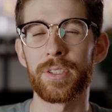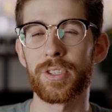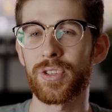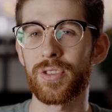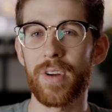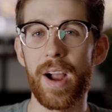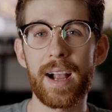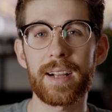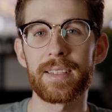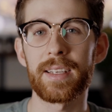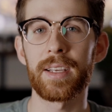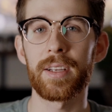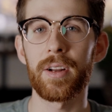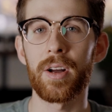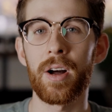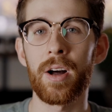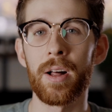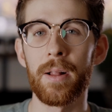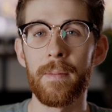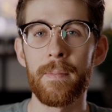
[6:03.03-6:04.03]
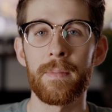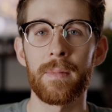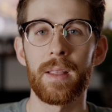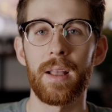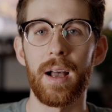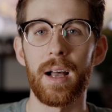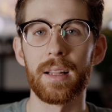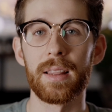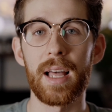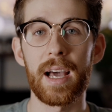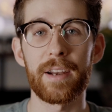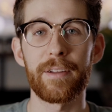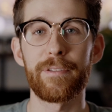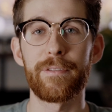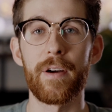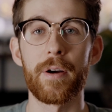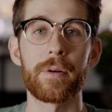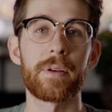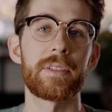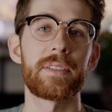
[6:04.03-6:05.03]
distracting at all. A lot of
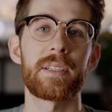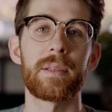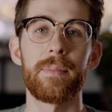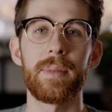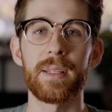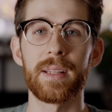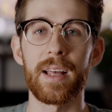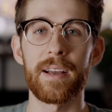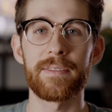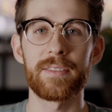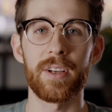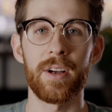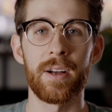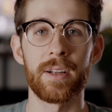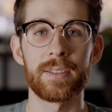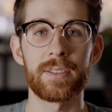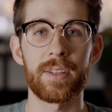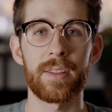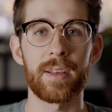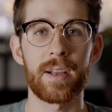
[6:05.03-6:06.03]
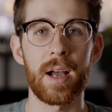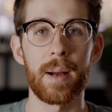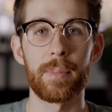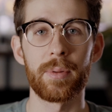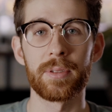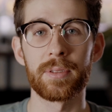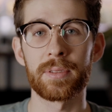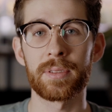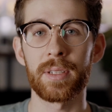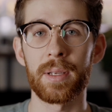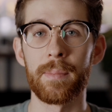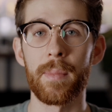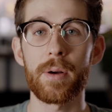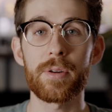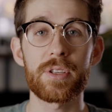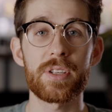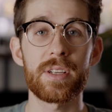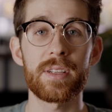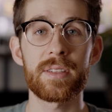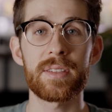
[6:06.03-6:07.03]
focus can be left onto the couple's
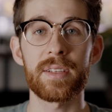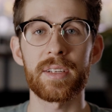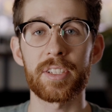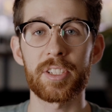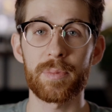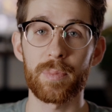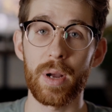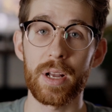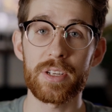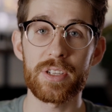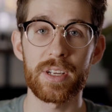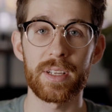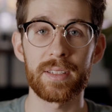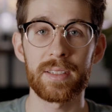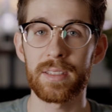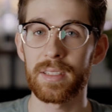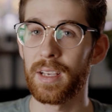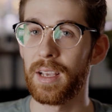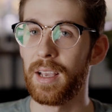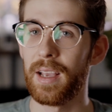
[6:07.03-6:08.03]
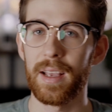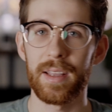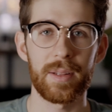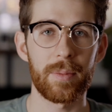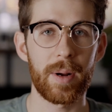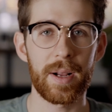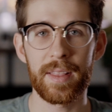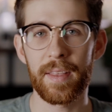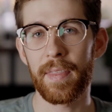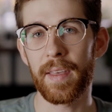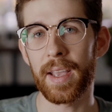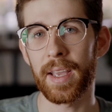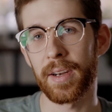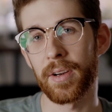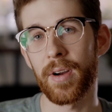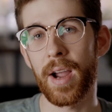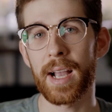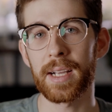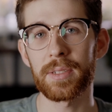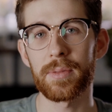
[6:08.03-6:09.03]
emotions and expressions and the way that they
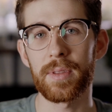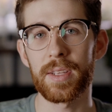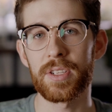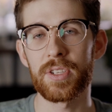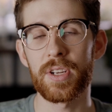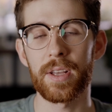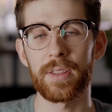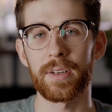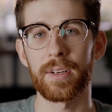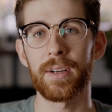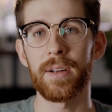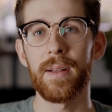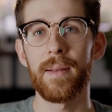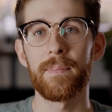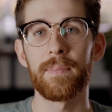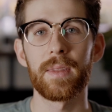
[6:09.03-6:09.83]
interact with each other.